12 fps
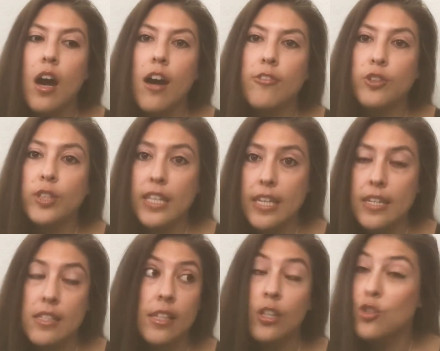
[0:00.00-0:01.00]
for
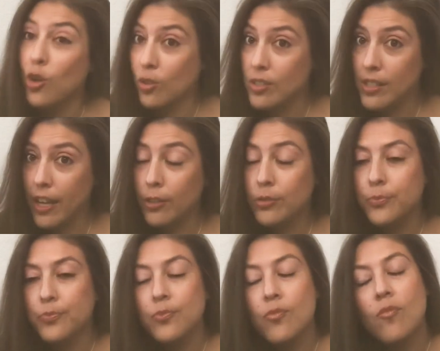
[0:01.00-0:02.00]
kids and adults now
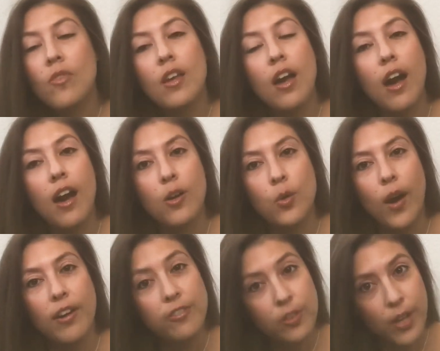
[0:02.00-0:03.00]
who
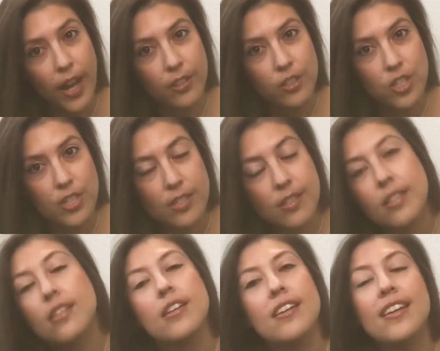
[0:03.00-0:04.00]
have food allergies.
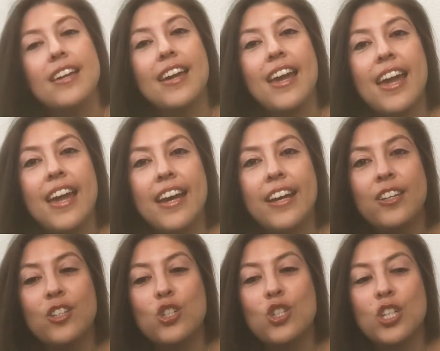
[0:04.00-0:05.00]

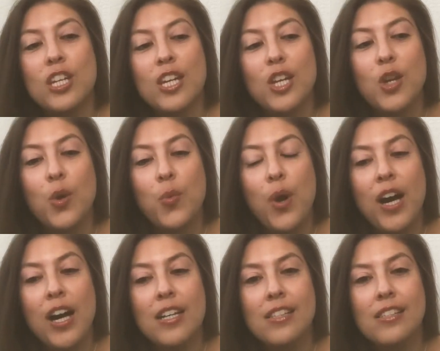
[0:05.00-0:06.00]
And she
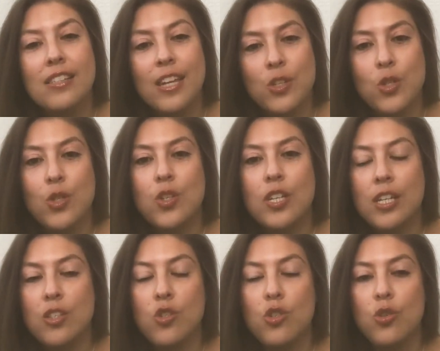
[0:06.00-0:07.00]
was entered
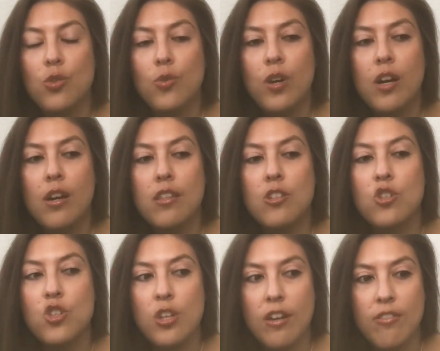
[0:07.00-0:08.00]
into the
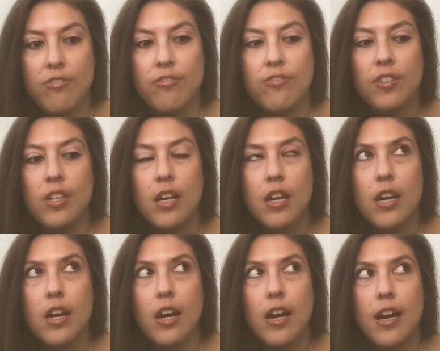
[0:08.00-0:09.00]
Jif
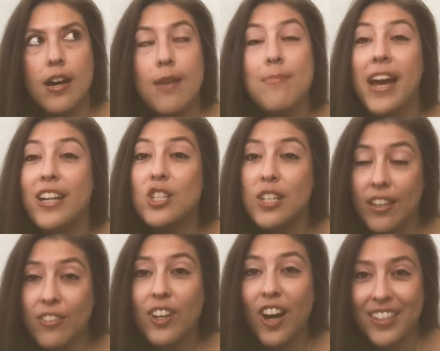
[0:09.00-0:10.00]
Imagine
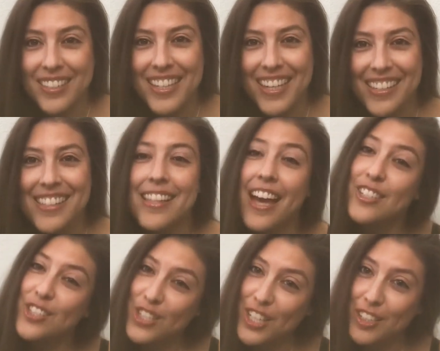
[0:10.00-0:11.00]
If contest
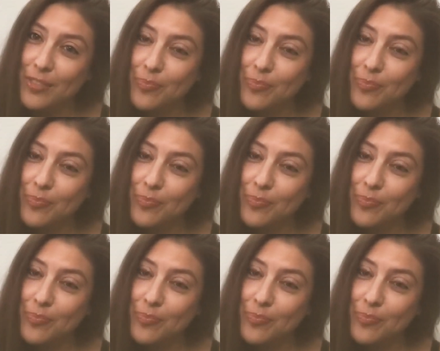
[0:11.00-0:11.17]
last year,